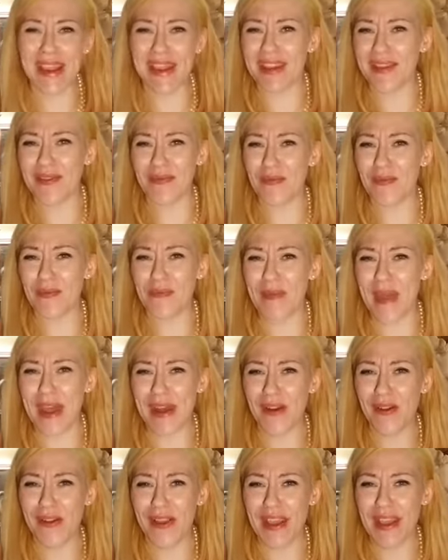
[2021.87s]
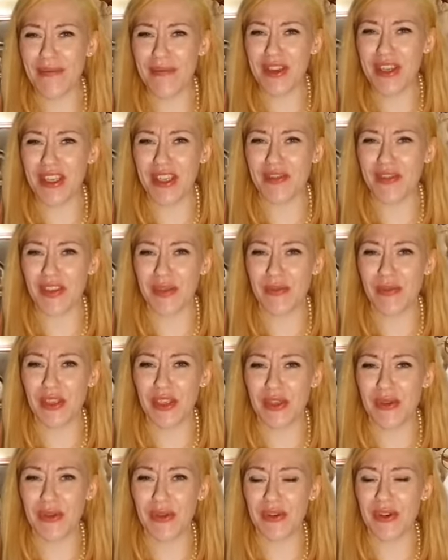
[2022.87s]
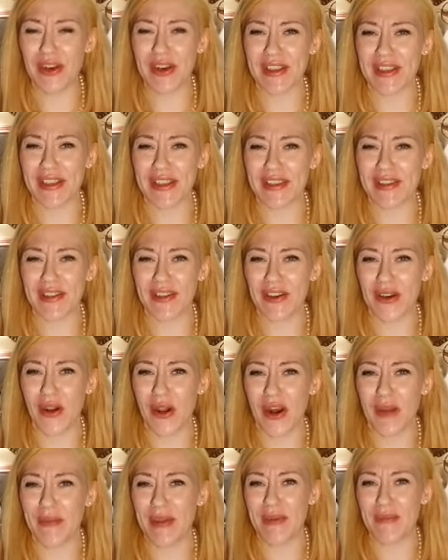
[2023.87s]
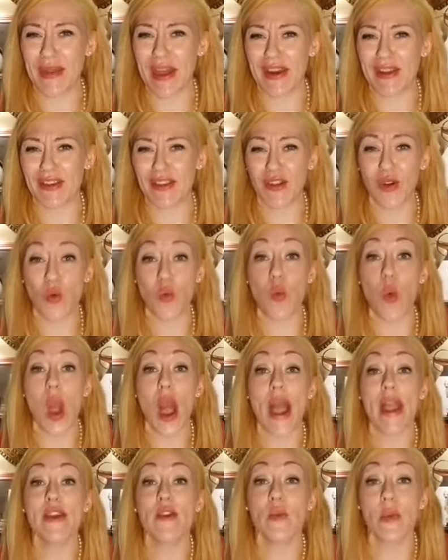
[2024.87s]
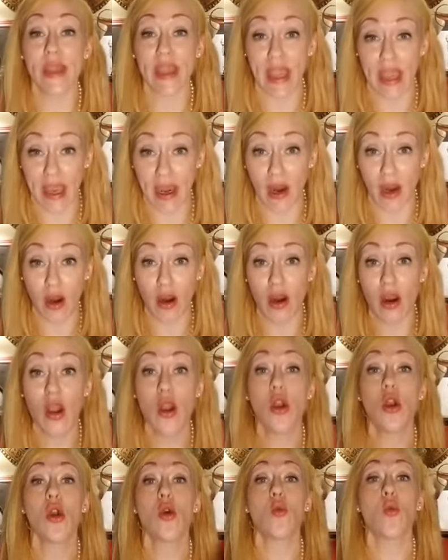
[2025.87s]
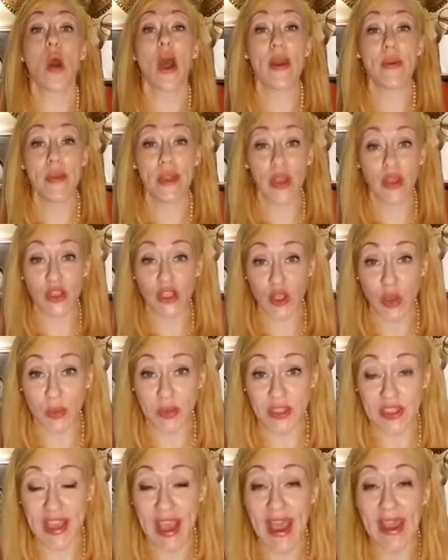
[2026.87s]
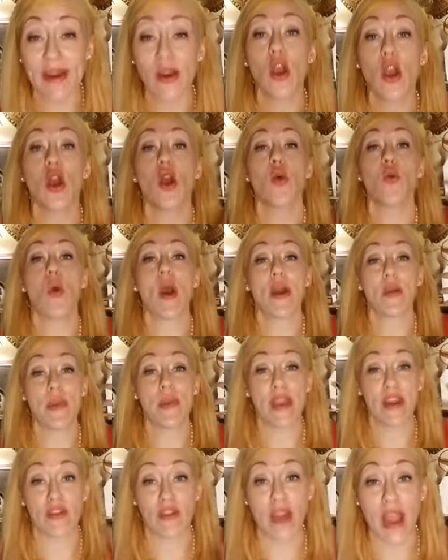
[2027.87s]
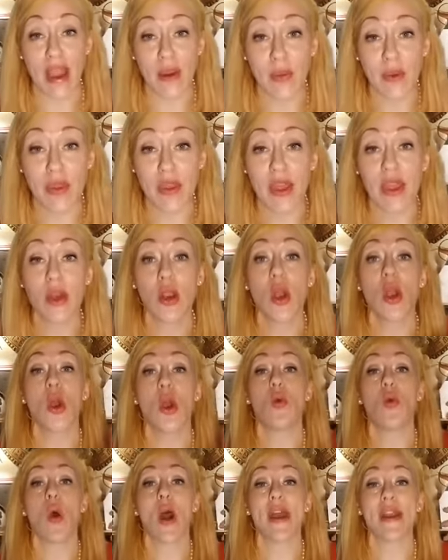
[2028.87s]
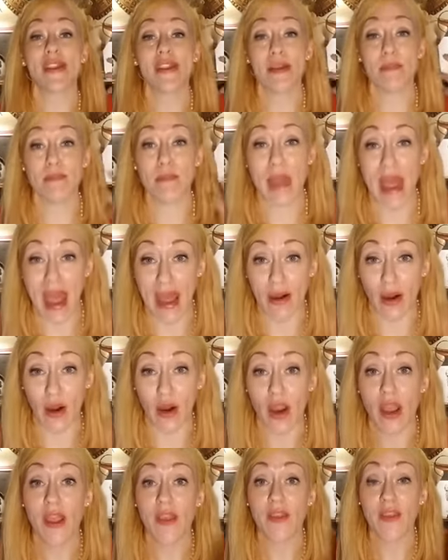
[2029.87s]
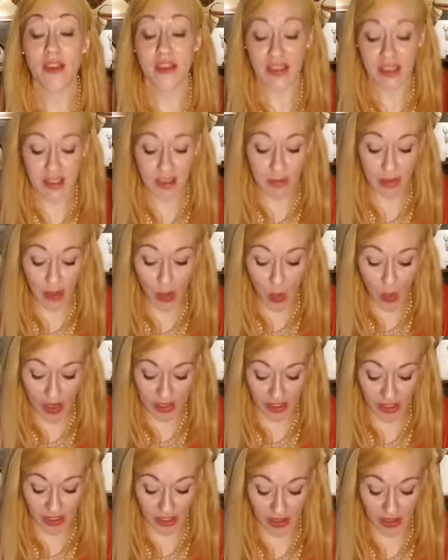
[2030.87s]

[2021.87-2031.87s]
metal image of some dude on a big pedestal. Why do we care? Why do we get so upset? Why do we interact with it? Why does it matter? This is the big question.